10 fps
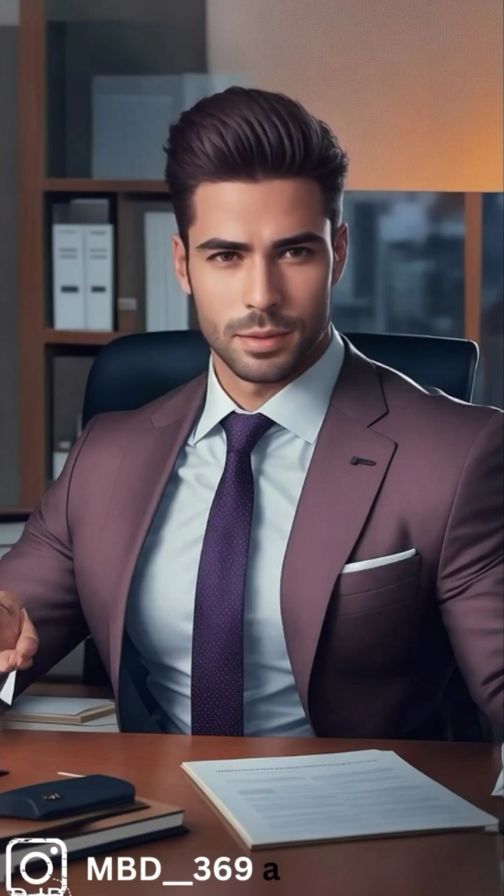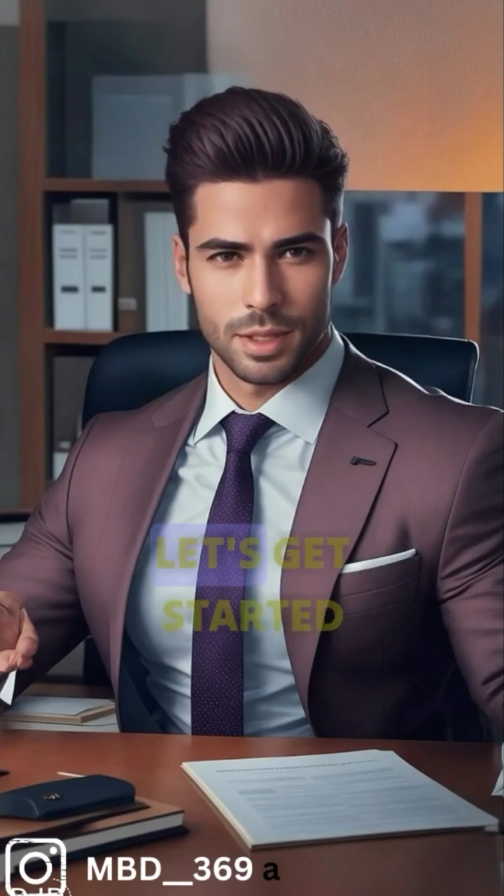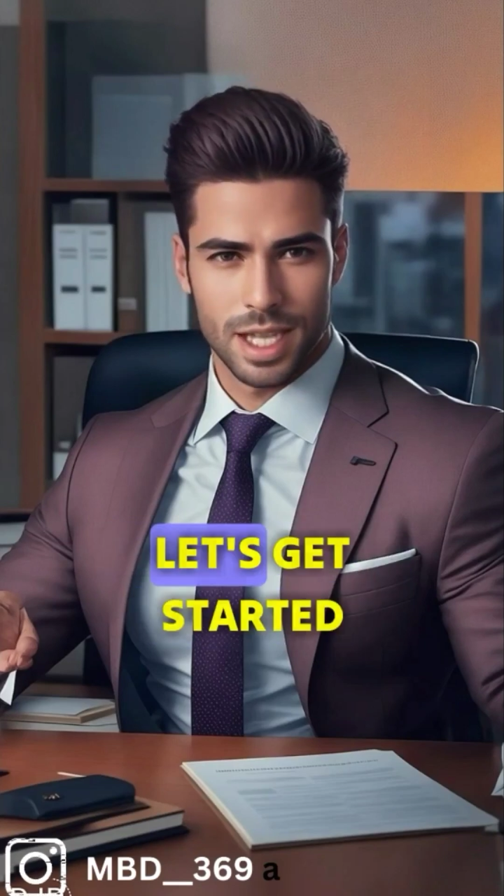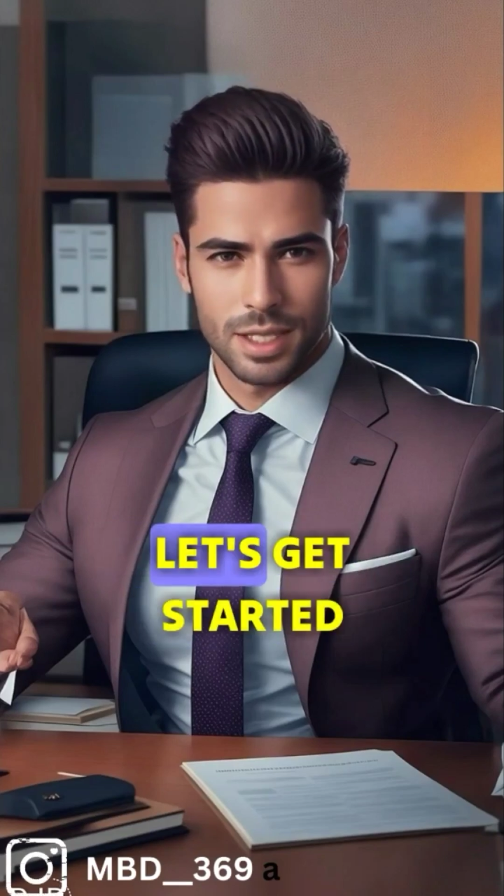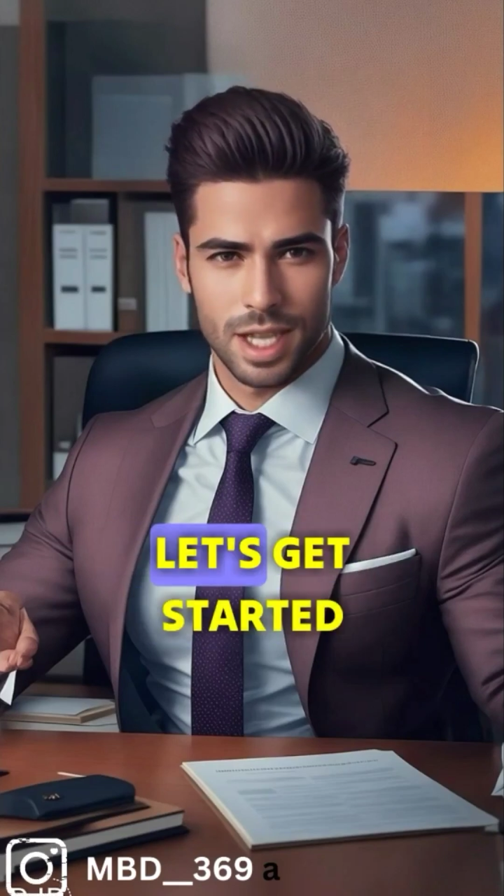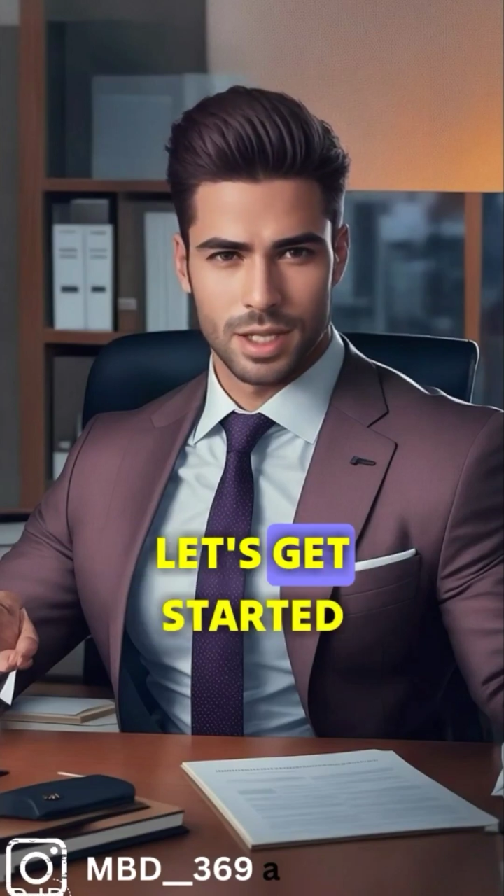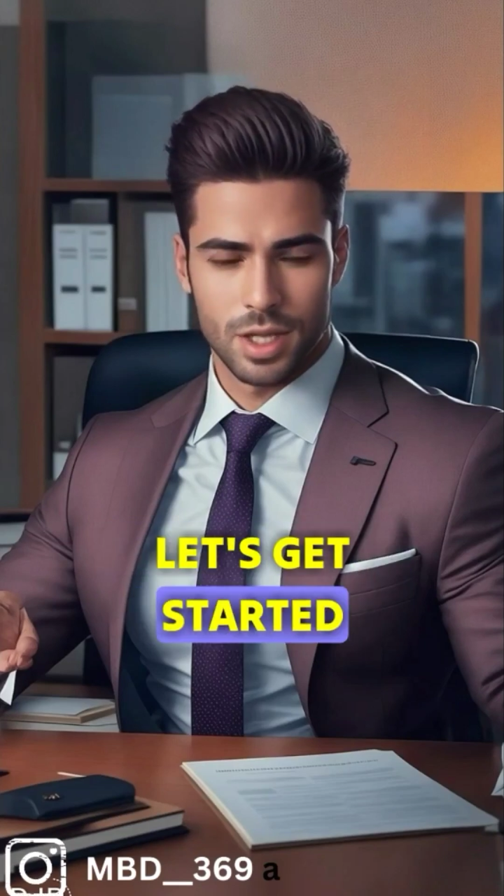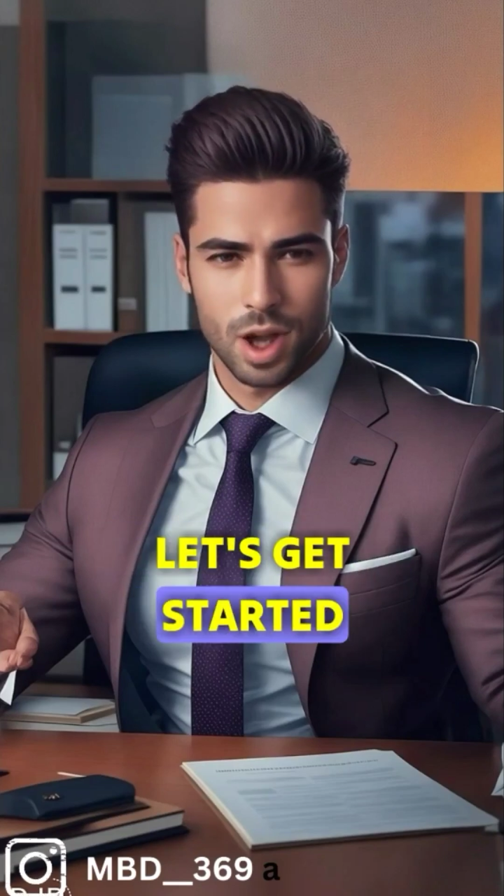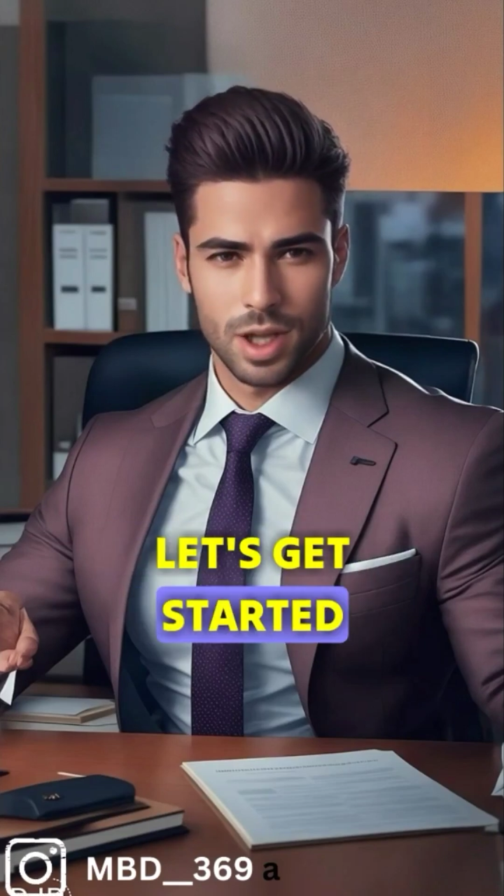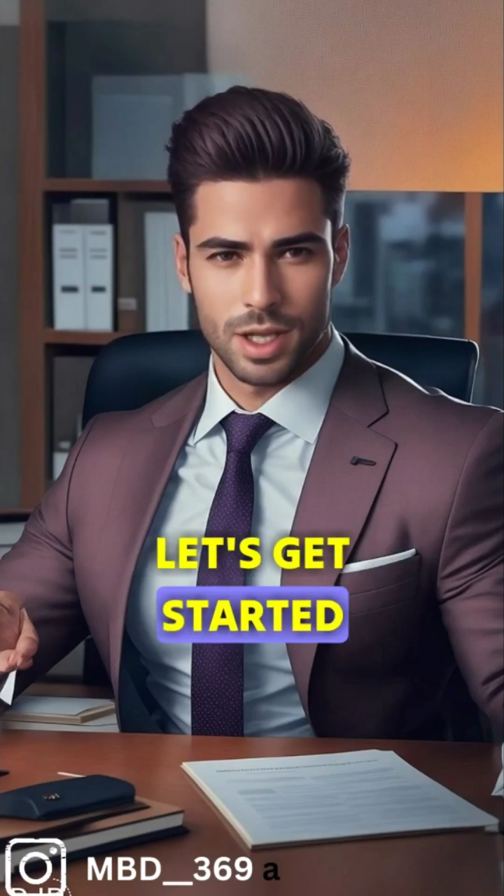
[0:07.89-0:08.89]
Let's get
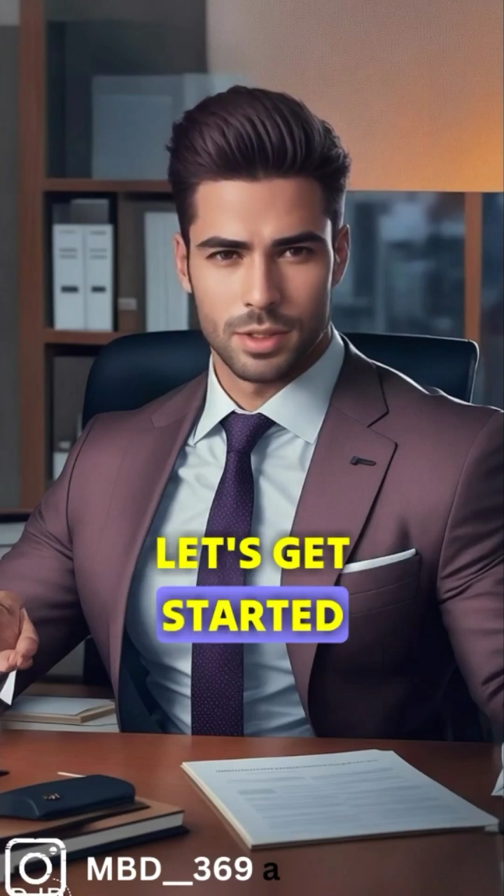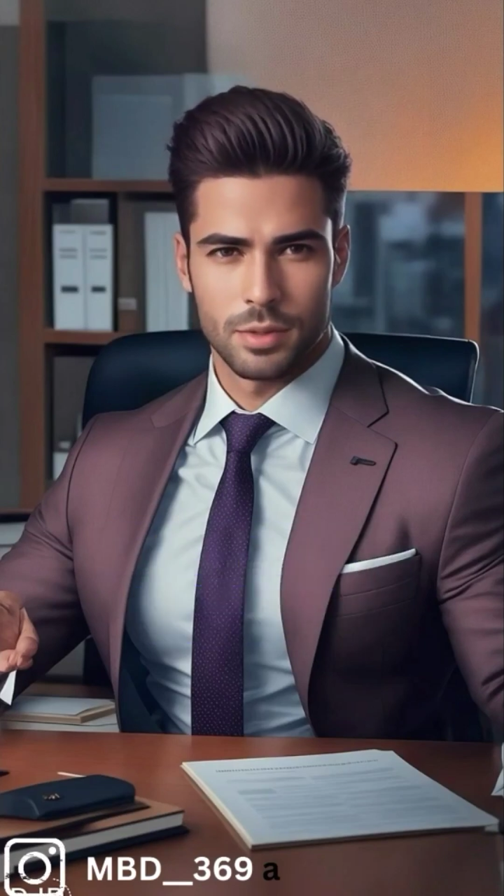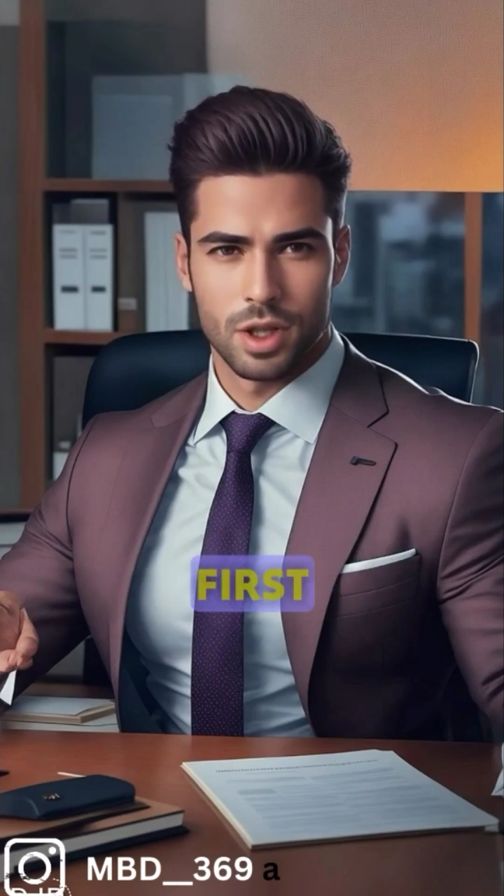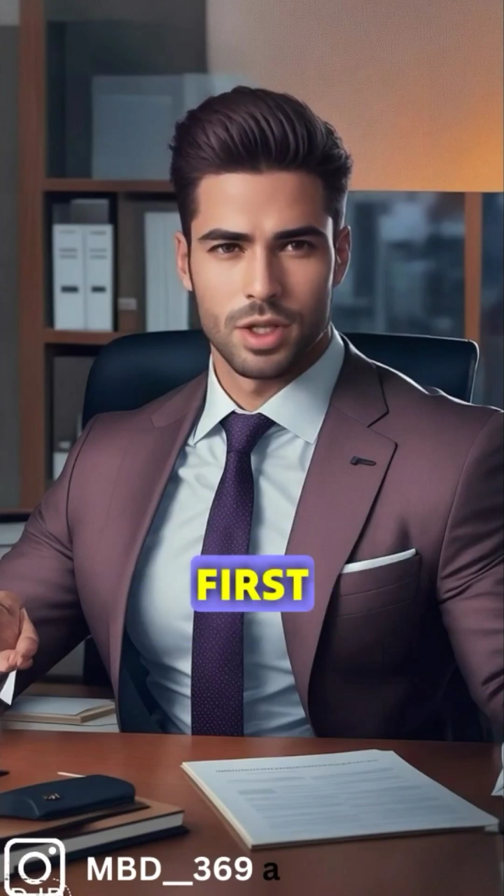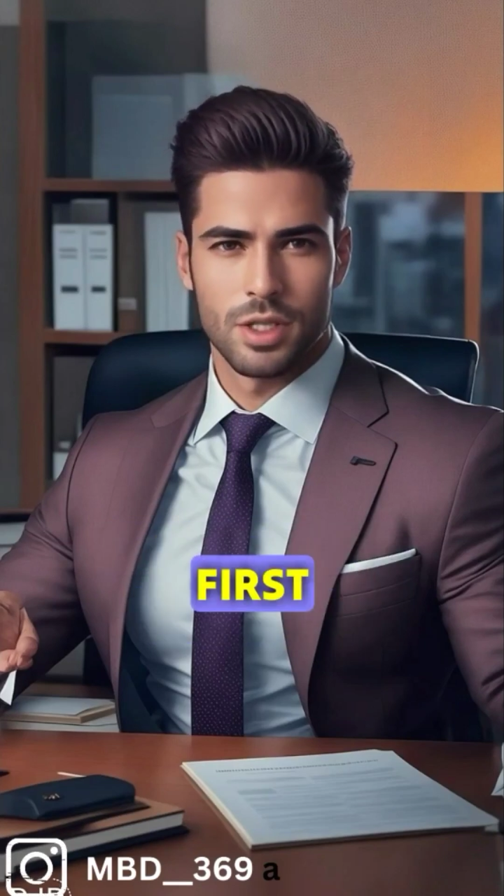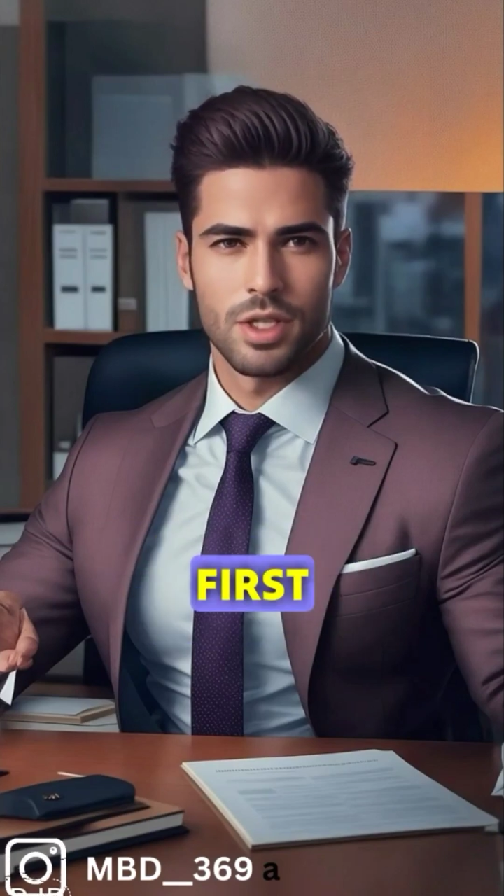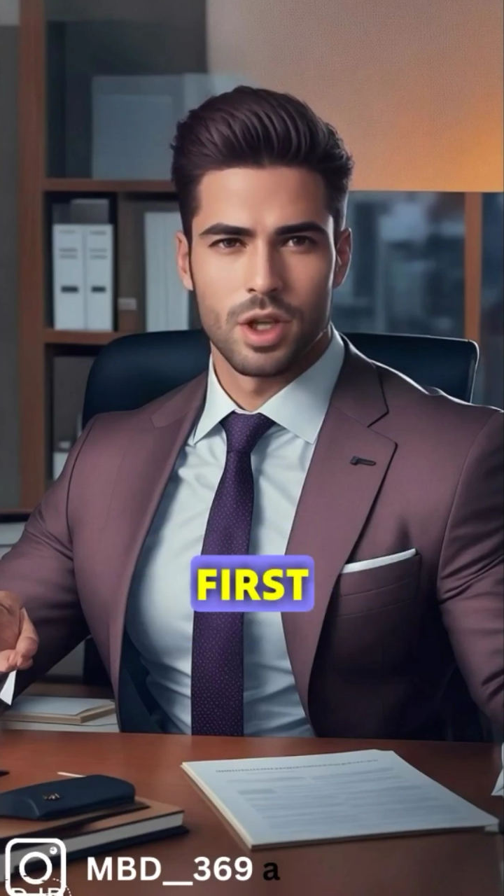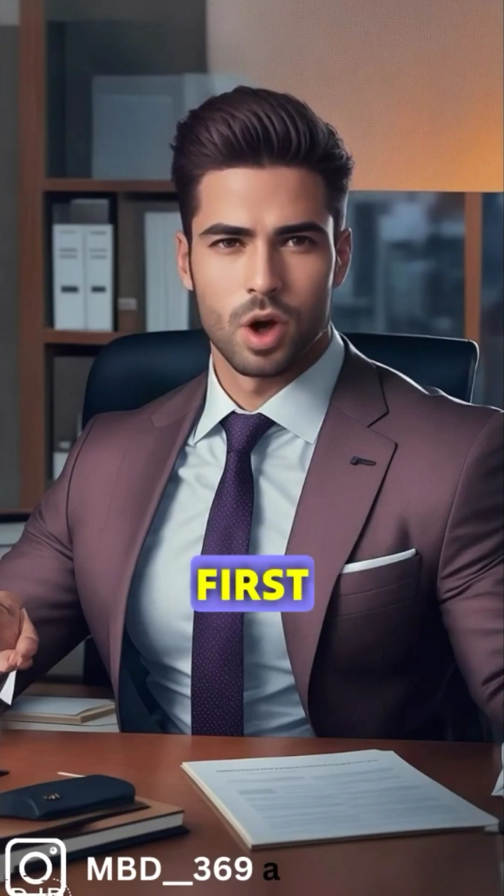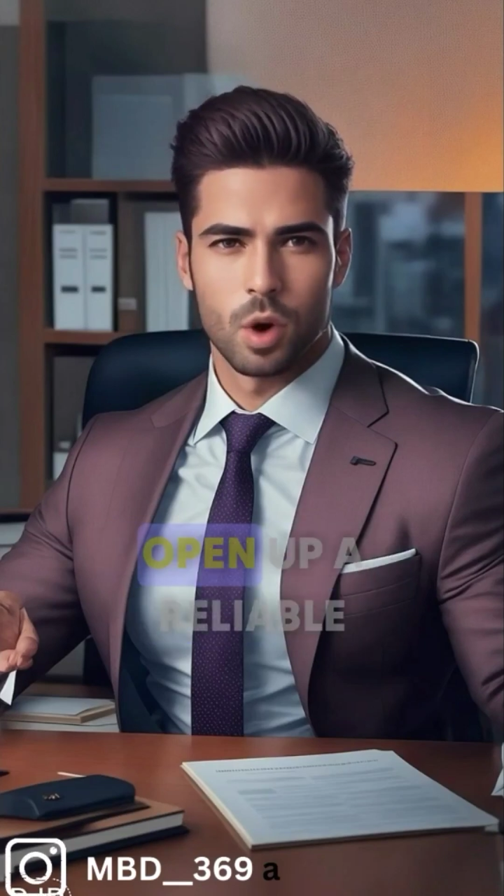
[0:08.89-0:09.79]
started. First,